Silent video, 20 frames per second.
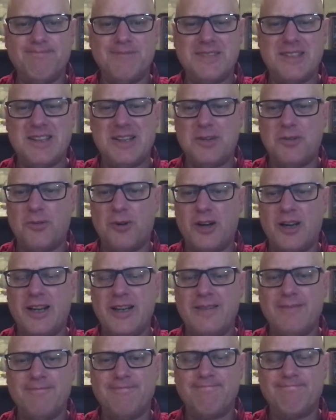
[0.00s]

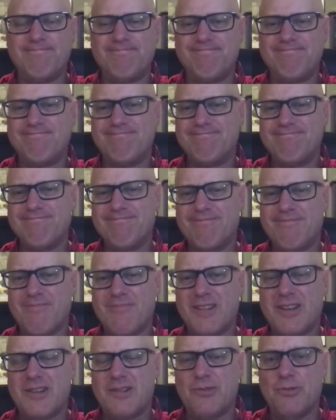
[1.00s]
downright
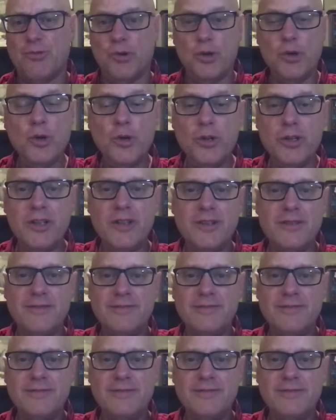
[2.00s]
rude,